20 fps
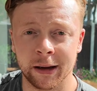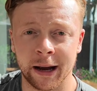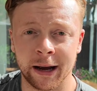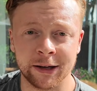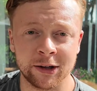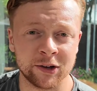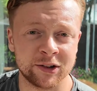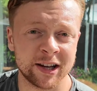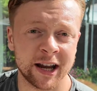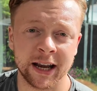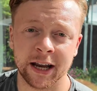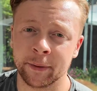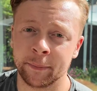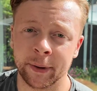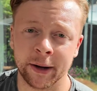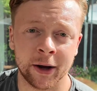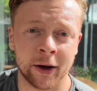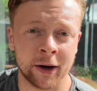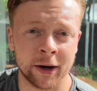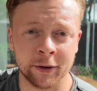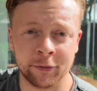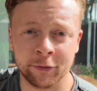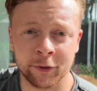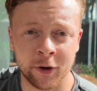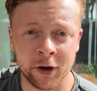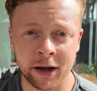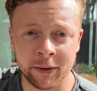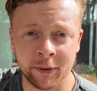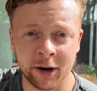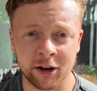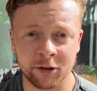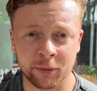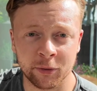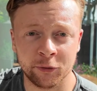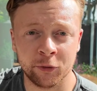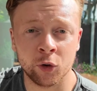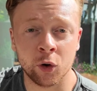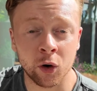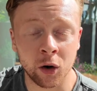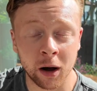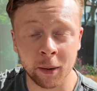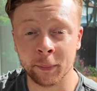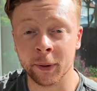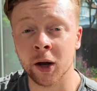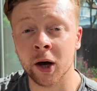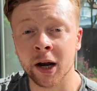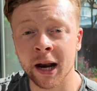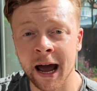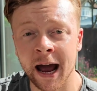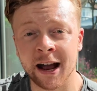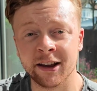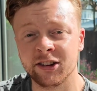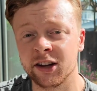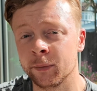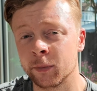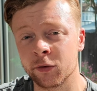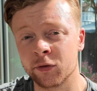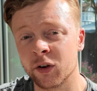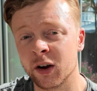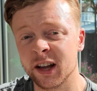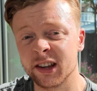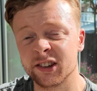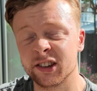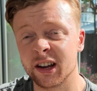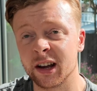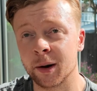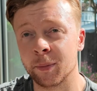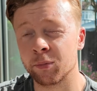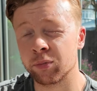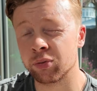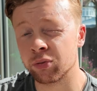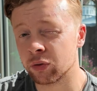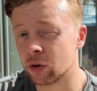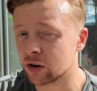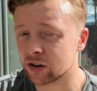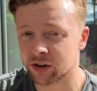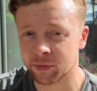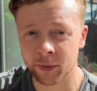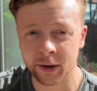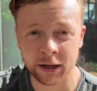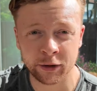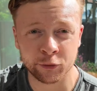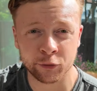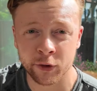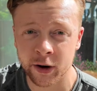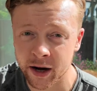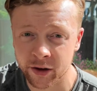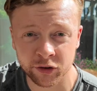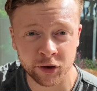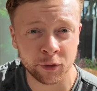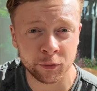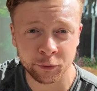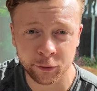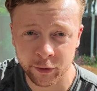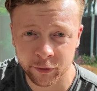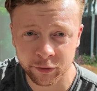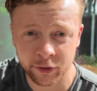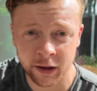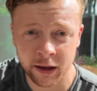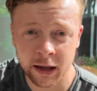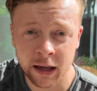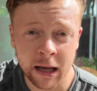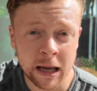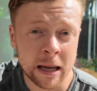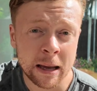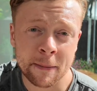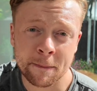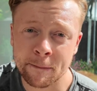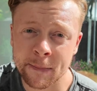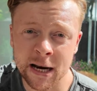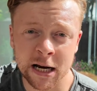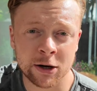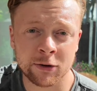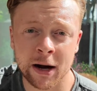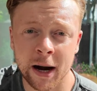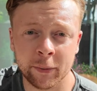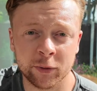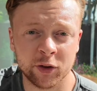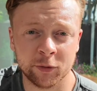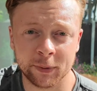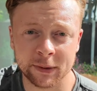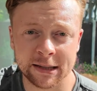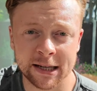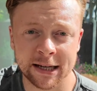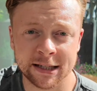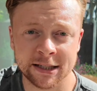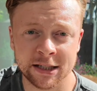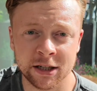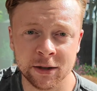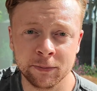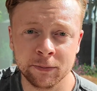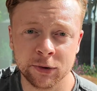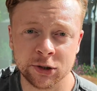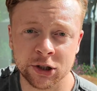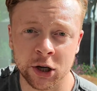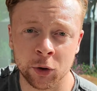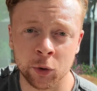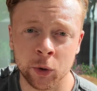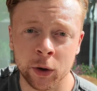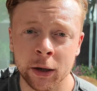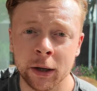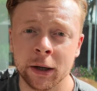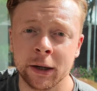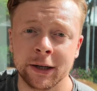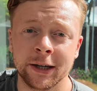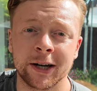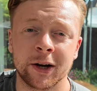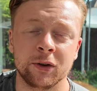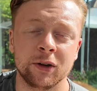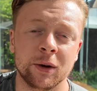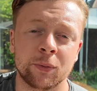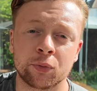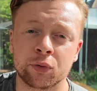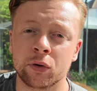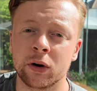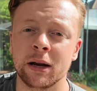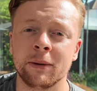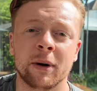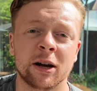and you take a banana 30 minutes before, a banana actually provides approximately 350 milligrams of potassium. So, you know, you're pretty